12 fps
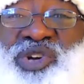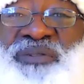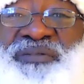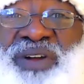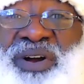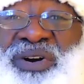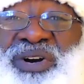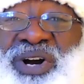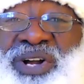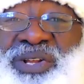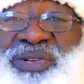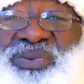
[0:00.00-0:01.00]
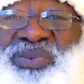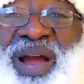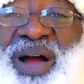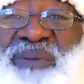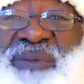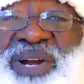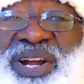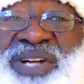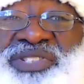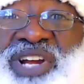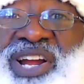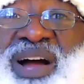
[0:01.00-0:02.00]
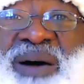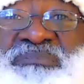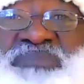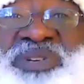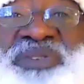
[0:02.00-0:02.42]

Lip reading: you feel good as well because it comes